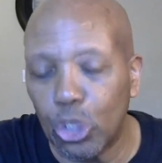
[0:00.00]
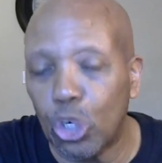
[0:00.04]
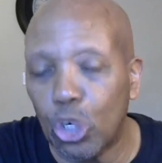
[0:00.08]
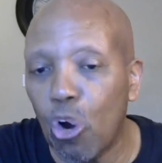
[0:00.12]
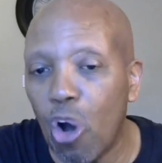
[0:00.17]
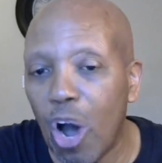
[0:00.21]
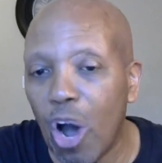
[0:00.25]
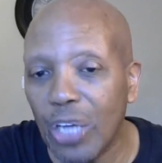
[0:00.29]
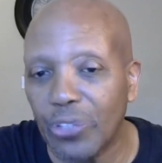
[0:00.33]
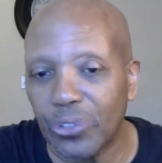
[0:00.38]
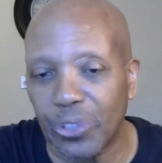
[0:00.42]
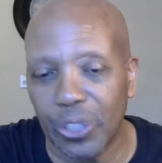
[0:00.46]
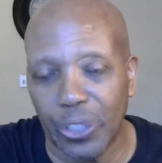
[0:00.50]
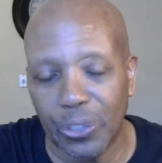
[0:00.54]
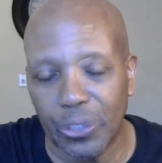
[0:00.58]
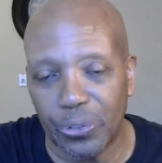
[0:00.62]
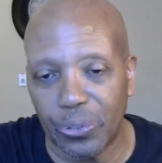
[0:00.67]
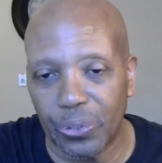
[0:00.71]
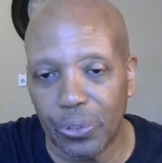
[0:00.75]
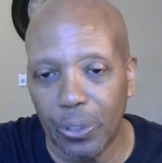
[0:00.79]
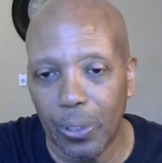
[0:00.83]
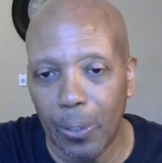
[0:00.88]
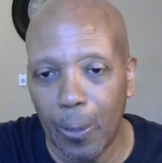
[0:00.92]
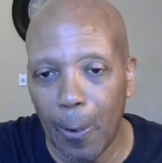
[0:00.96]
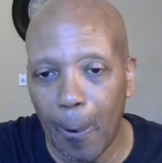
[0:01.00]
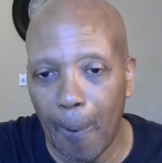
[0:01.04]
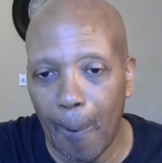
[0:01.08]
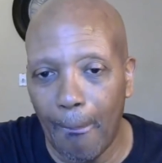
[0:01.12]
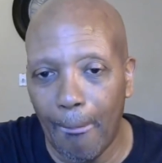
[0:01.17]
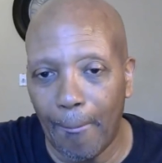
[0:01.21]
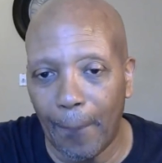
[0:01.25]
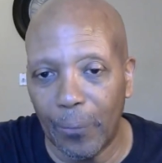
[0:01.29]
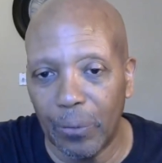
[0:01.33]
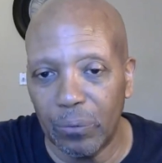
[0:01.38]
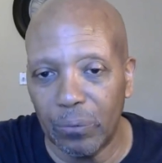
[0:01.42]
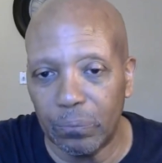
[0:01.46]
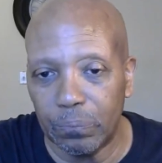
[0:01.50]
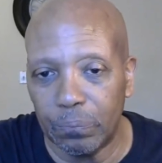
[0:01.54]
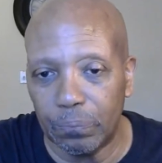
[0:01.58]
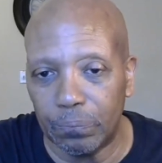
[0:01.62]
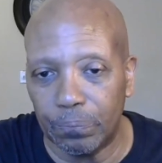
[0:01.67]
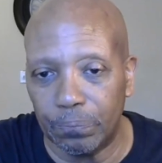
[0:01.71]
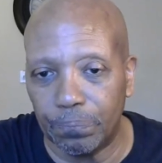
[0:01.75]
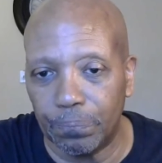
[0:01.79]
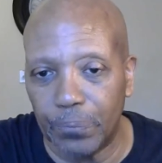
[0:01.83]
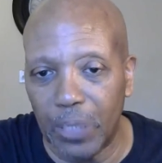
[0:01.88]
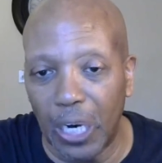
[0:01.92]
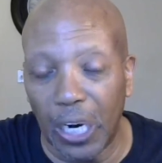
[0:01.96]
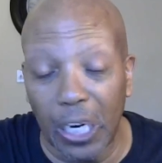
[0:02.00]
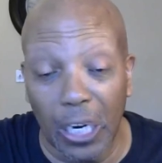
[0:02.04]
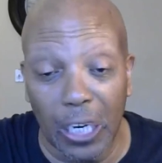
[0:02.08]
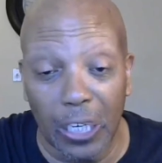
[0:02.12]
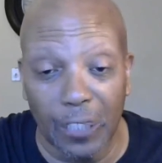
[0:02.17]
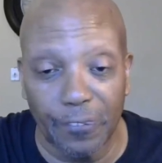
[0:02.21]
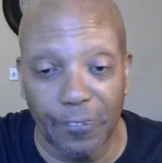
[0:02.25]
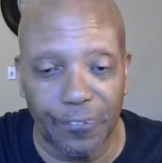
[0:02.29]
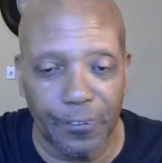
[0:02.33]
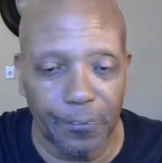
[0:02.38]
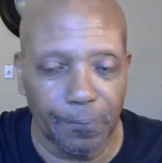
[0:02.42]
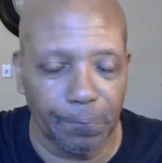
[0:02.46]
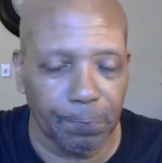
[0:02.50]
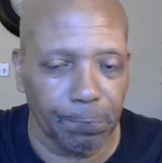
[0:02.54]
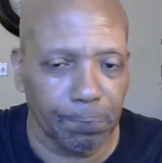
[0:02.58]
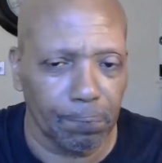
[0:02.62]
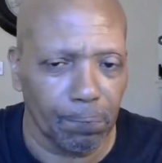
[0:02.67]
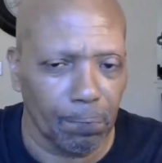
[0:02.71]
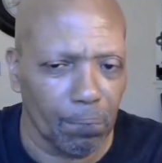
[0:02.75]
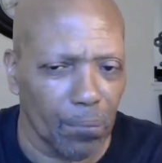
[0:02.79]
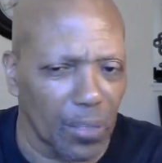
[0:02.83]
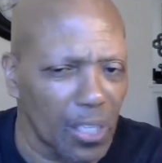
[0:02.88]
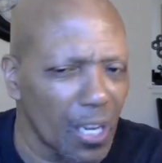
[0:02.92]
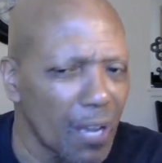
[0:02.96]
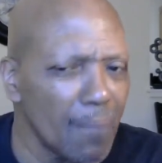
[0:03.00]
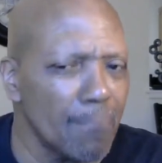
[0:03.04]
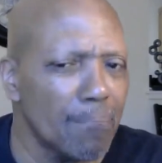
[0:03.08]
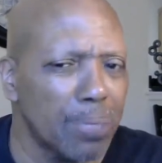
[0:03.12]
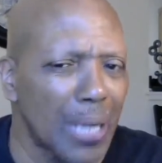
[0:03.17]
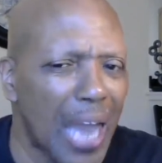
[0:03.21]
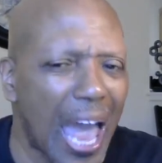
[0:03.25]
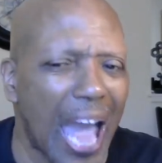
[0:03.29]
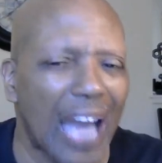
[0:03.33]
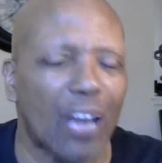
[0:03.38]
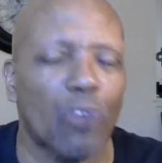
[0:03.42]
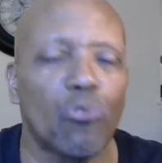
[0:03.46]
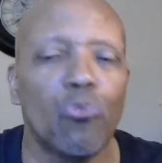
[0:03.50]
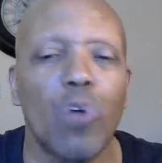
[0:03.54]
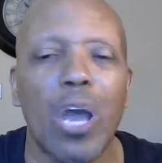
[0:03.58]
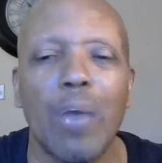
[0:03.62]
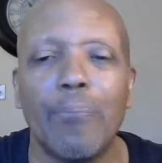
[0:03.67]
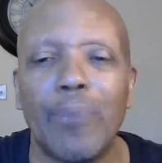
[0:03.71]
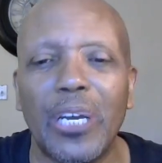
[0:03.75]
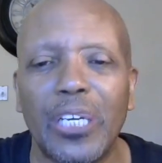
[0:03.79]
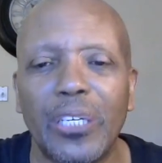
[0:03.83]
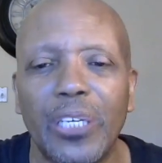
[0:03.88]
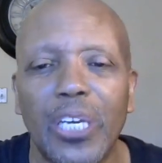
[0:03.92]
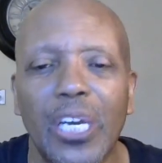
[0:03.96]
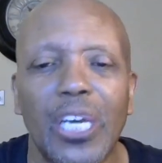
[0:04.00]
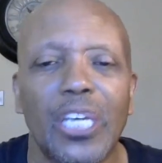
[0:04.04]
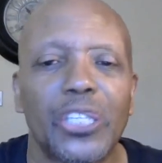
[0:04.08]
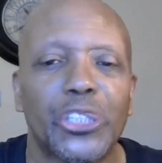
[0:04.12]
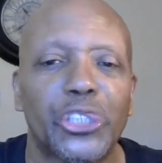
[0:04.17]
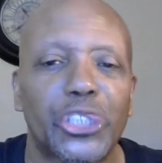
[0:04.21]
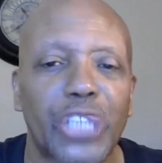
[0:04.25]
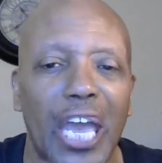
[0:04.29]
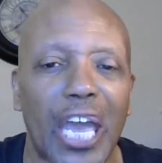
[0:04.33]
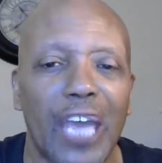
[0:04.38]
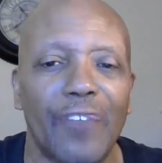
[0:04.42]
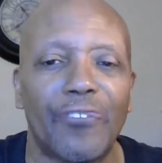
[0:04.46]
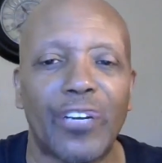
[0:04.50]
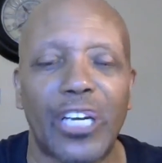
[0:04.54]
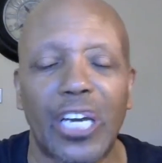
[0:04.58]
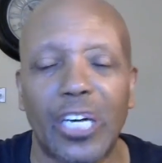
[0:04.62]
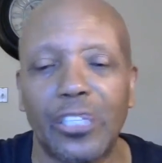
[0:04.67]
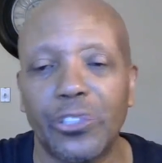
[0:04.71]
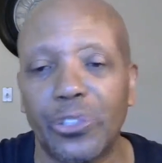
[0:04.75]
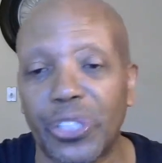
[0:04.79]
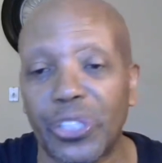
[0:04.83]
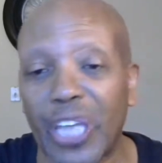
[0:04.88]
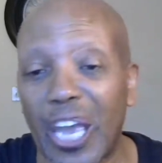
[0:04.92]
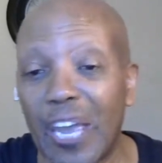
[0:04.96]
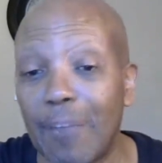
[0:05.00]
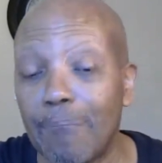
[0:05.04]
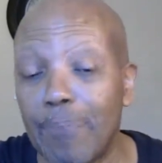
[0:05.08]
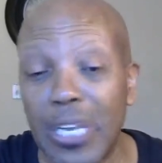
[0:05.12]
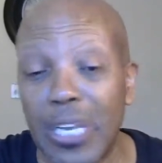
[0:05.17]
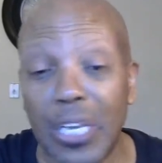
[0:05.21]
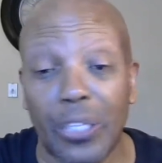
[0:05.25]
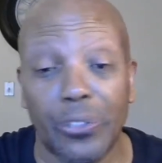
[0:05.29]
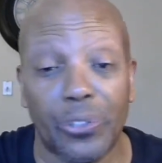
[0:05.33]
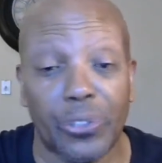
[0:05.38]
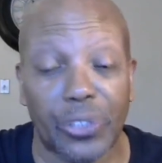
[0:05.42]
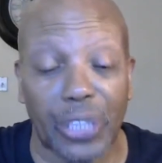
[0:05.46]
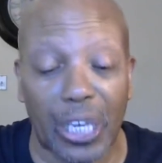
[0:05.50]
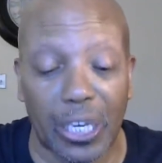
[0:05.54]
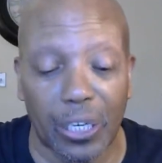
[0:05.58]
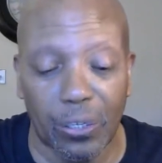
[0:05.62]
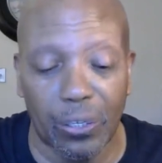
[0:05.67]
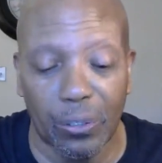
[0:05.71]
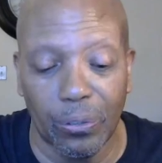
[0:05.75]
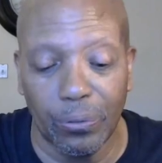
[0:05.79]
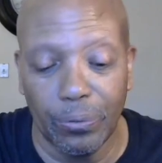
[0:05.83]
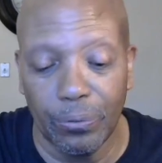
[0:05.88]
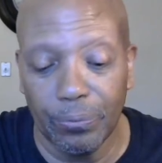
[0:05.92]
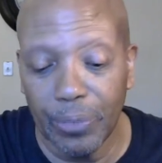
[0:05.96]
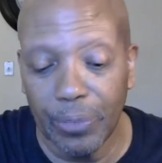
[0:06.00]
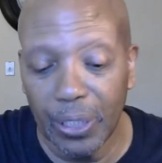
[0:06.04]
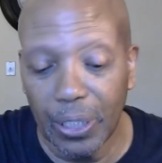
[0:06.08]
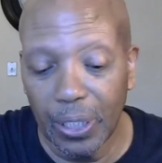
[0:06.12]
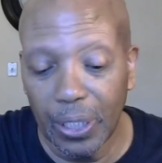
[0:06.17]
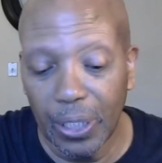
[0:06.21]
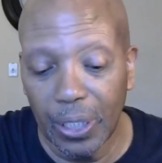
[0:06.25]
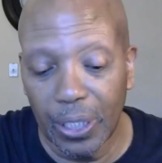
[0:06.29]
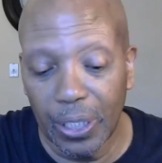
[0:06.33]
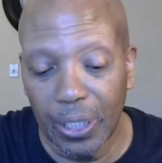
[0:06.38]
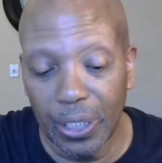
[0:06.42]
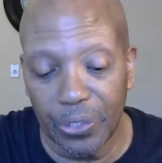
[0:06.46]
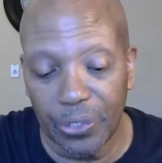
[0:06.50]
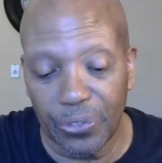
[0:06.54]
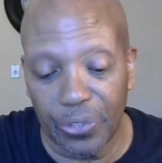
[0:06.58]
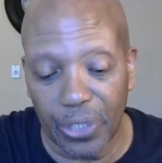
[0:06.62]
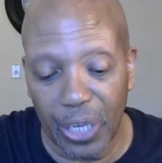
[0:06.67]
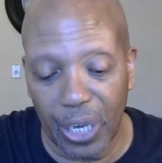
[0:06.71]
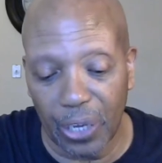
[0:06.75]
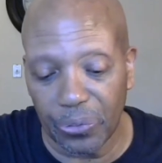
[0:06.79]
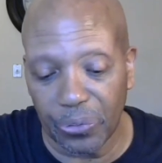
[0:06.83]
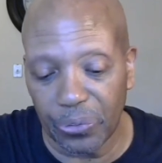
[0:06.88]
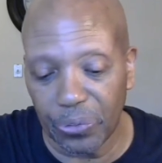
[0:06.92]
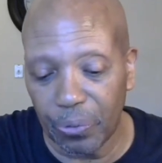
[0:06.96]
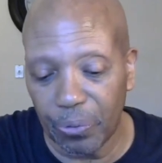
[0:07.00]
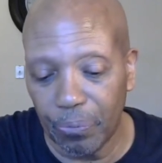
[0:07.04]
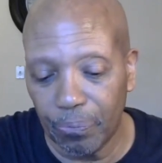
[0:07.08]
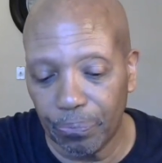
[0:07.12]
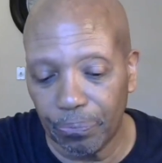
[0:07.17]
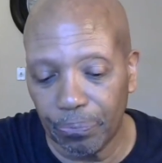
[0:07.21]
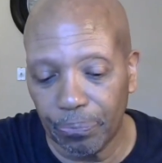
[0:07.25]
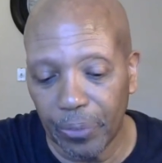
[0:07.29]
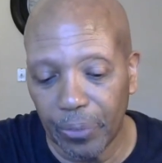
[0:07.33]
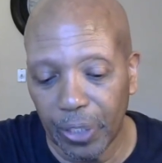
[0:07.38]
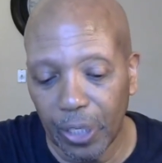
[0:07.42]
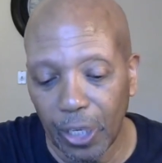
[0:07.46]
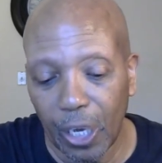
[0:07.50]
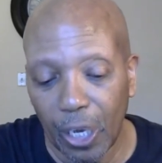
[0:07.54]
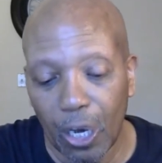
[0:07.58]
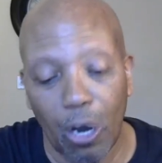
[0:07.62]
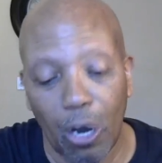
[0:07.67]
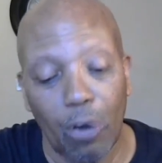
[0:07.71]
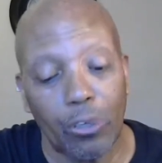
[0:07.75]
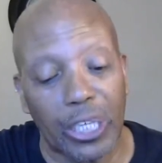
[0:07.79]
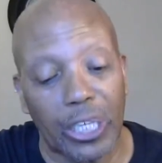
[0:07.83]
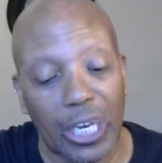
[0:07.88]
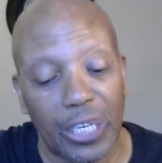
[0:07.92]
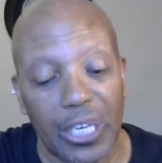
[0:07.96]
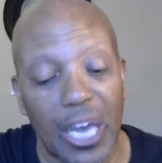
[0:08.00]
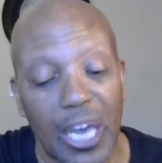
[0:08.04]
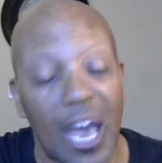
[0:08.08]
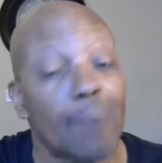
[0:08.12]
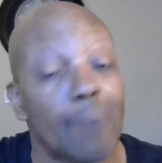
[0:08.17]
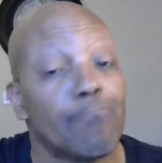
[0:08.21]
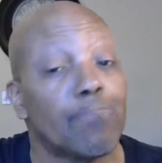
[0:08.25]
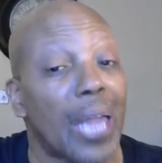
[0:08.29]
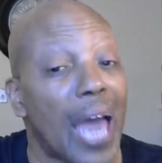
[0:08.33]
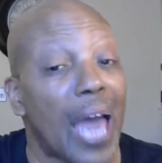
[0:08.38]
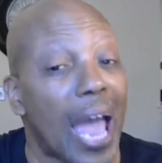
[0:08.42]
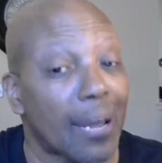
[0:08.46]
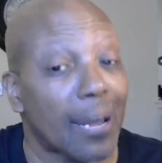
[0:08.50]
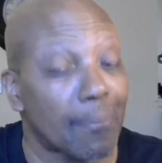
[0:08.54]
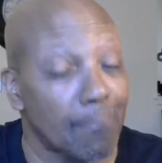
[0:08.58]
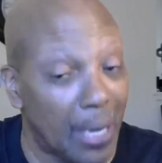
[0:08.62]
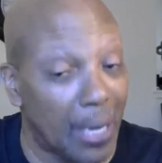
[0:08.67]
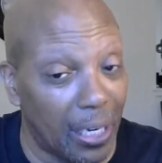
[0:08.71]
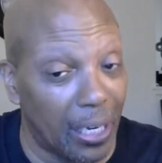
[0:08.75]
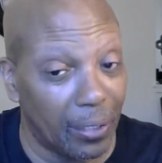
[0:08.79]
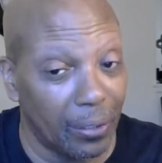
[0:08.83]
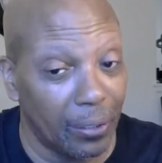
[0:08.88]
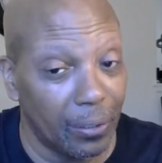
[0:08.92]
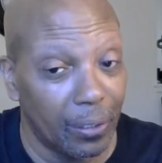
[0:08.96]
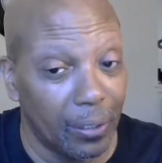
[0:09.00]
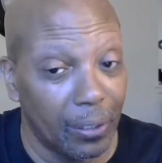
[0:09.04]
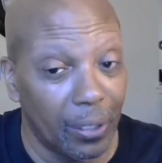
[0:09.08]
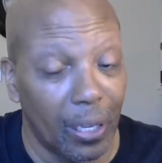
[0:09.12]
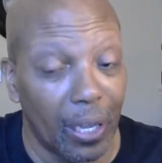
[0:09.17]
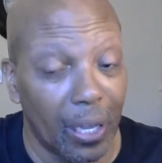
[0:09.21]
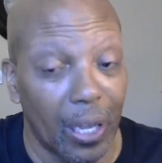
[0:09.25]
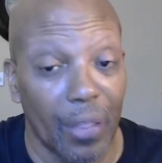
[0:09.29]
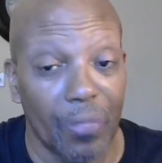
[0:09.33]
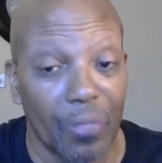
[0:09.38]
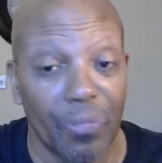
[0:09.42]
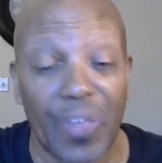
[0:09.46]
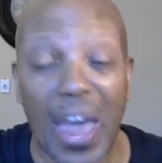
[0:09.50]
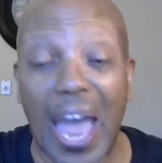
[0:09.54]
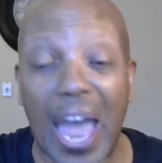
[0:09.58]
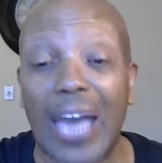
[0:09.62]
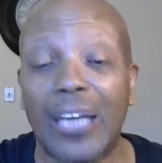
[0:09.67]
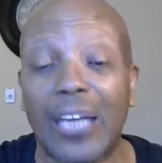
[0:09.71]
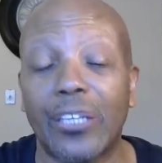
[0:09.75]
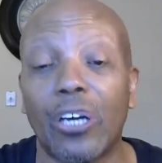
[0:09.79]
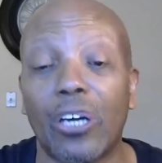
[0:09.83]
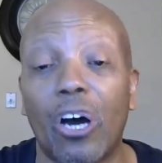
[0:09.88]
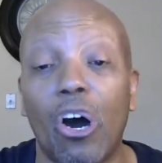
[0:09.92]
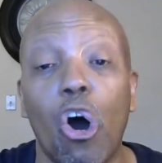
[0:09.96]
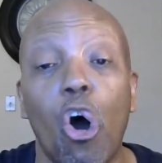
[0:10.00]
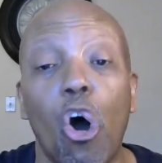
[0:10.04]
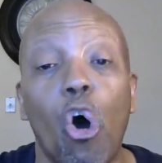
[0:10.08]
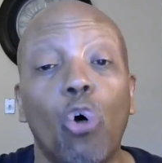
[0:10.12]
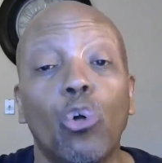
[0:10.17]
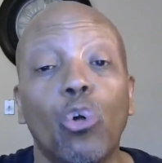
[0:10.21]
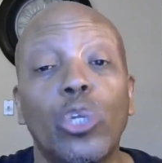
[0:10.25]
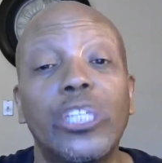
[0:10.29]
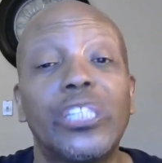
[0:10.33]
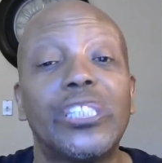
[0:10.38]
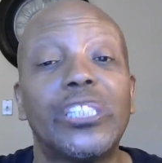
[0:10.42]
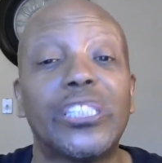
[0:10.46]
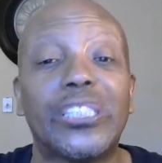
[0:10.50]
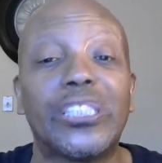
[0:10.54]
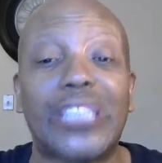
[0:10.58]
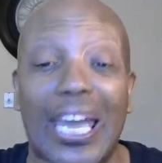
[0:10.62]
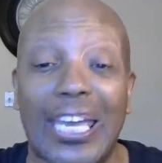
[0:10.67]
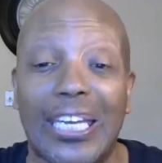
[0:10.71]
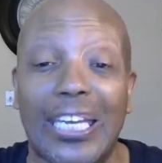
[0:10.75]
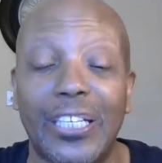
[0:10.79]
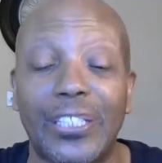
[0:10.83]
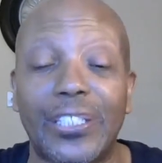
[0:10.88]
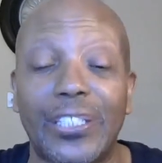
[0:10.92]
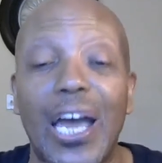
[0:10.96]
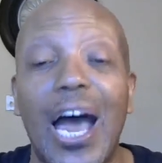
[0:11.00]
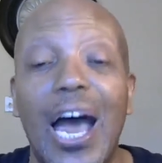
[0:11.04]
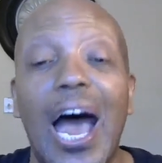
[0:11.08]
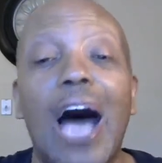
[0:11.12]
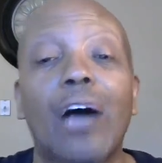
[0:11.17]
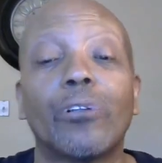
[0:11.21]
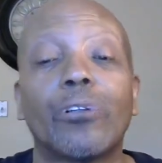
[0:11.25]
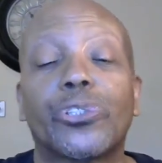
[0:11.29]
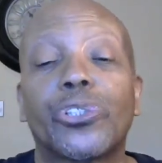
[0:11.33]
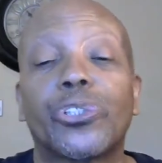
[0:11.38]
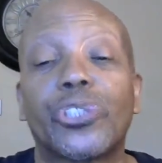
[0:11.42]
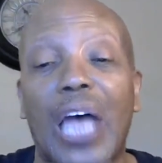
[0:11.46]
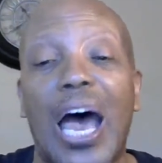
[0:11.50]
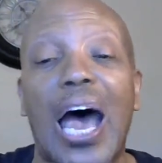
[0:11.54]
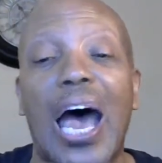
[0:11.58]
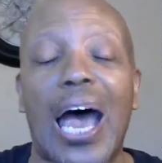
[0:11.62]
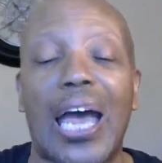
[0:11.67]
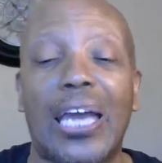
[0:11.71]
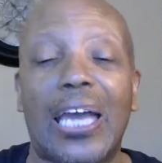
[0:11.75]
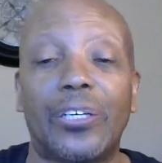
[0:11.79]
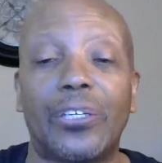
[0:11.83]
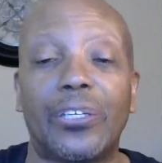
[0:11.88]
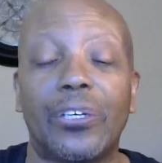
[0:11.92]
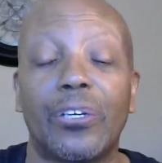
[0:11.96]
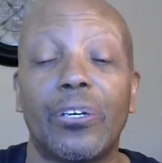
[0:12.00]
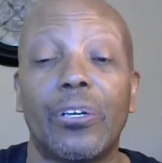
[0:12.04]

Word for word: causes of black women, saved and unsaved, being single, is this. Okay, you have black men that only date outside